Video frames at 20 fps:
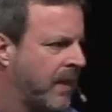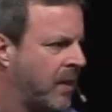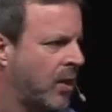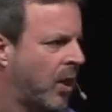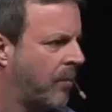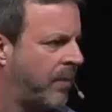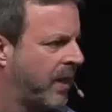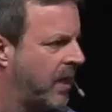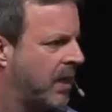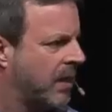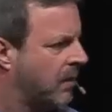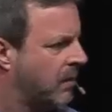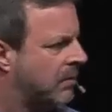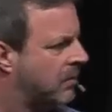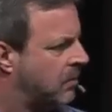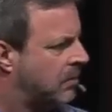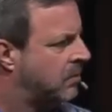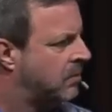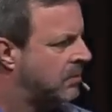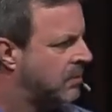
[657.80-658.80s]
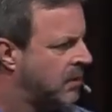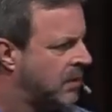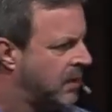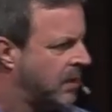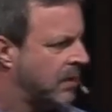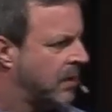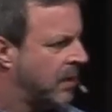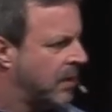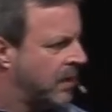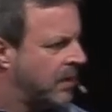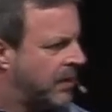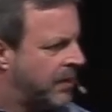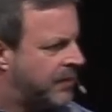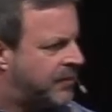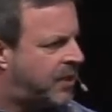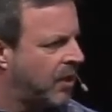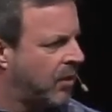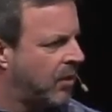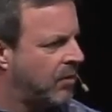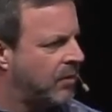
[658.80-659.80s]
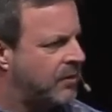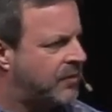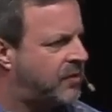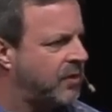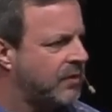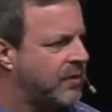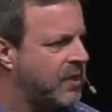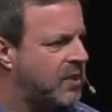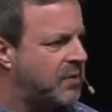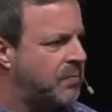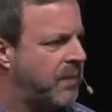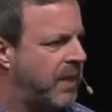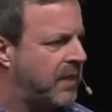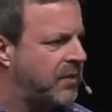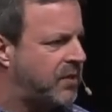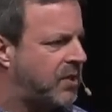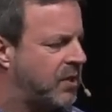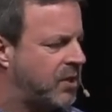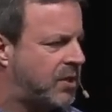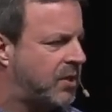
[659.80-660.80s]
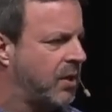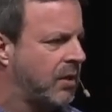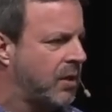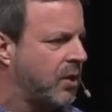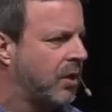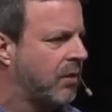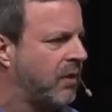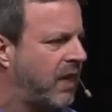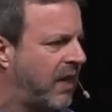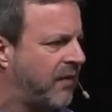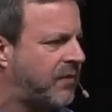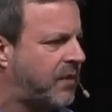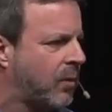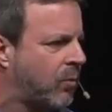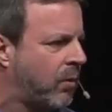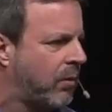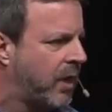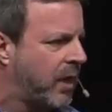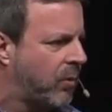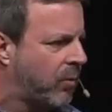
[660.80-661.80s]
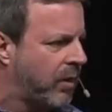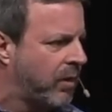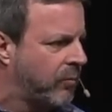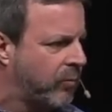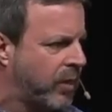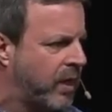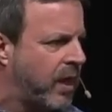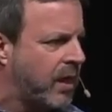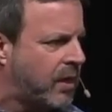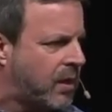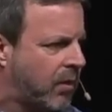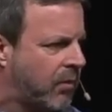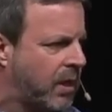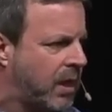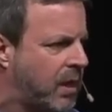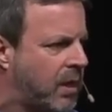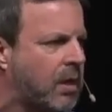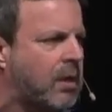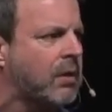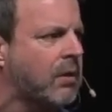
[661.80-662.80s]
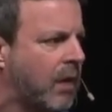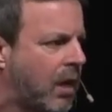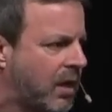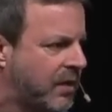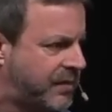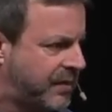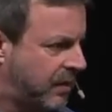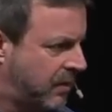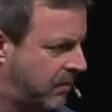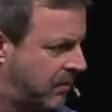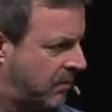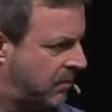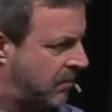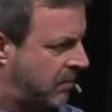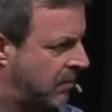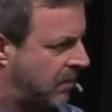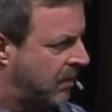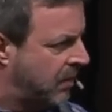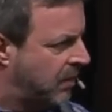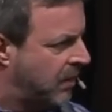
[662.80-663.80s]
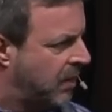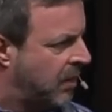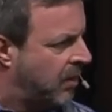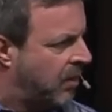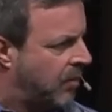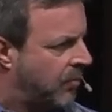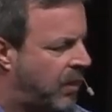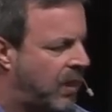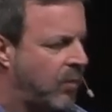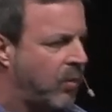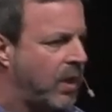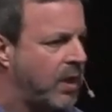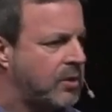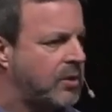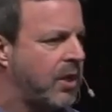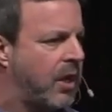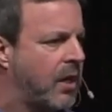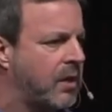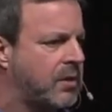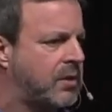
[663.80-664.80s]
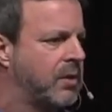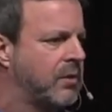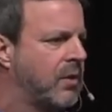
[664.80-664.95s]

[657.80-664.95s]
nobody. So, so this message, you, you don't have to worry. We're, we're not going in the closet. But I want to talk